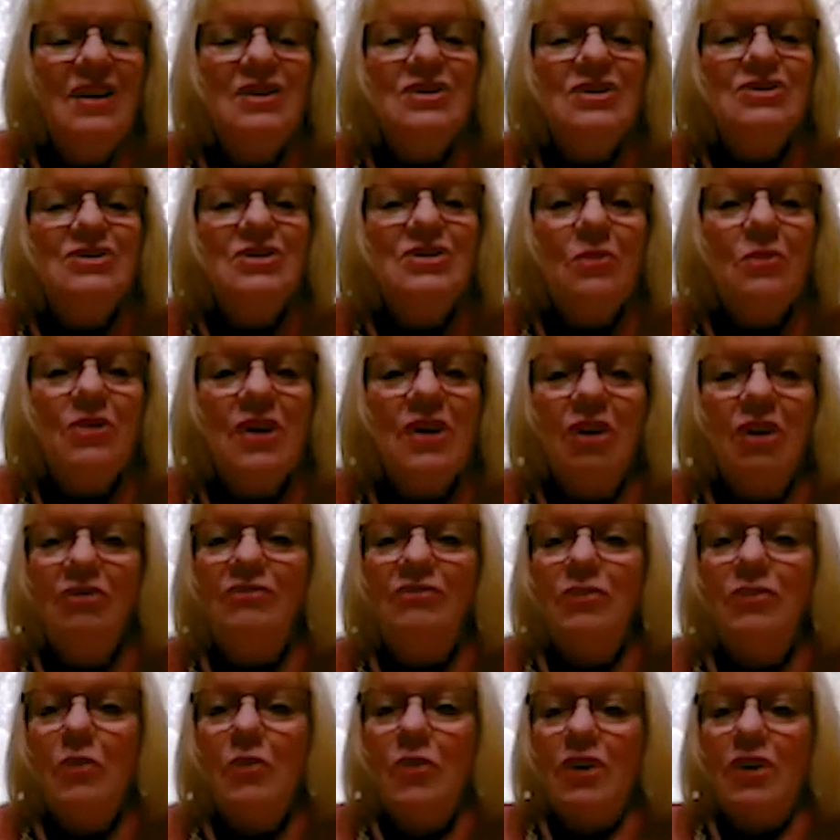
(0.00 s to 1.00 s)
So
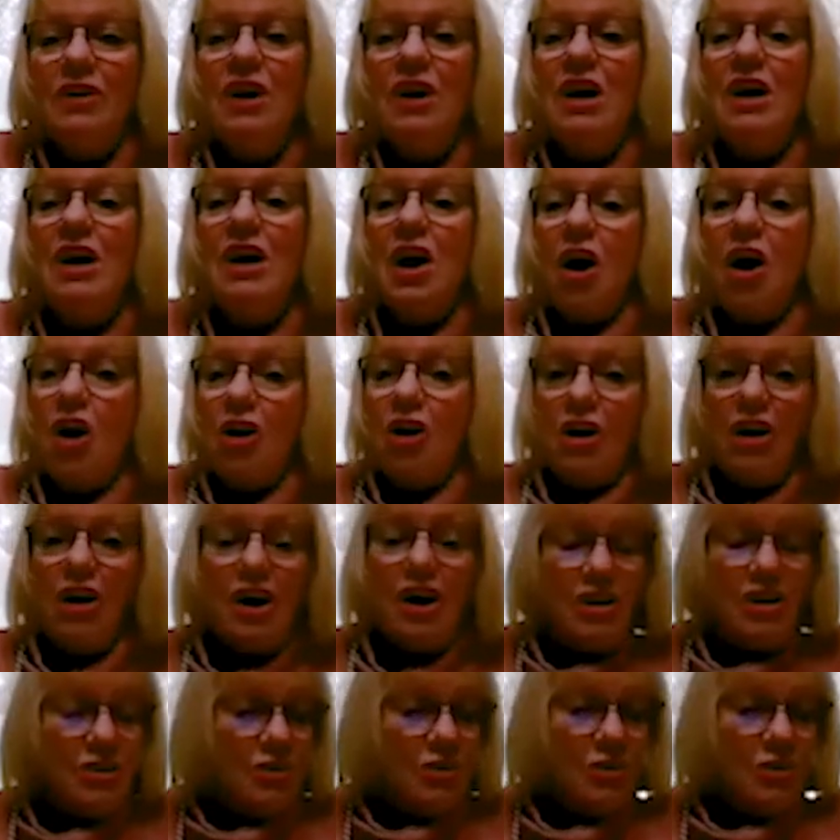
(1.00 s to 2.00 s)
therefore,
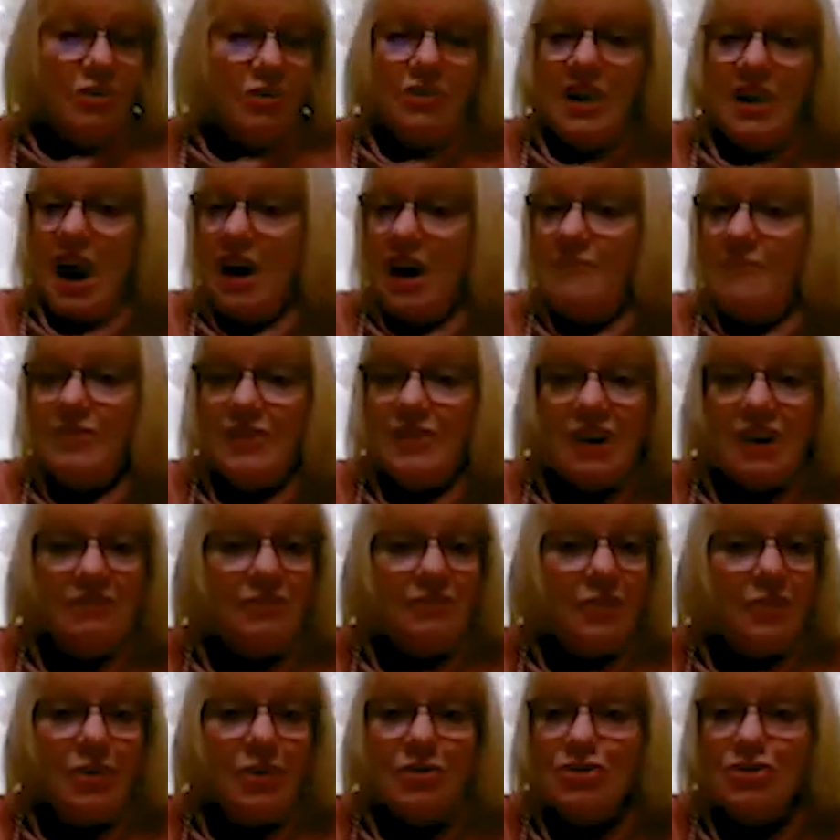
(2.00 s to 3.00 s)
you're the advocate
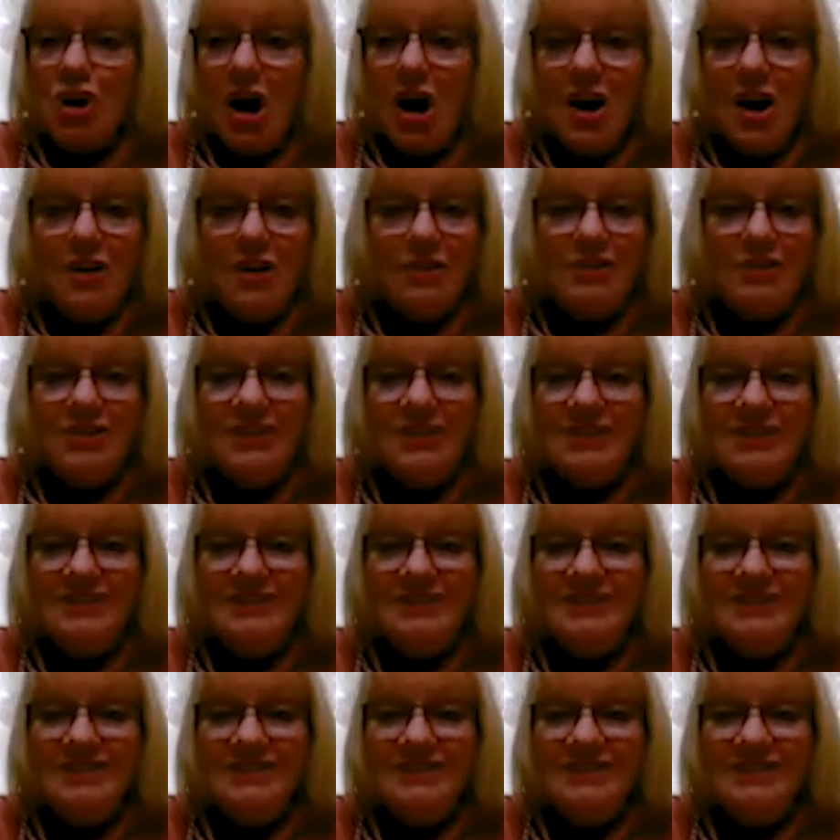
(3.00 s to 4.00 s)
for your child.
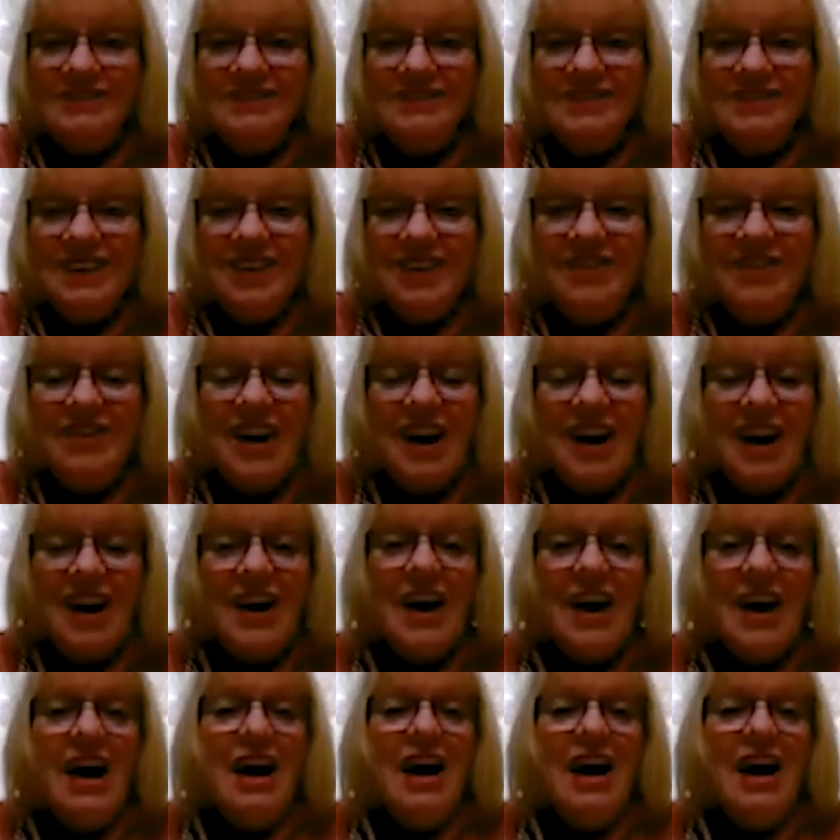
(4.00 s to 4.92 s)
Okay.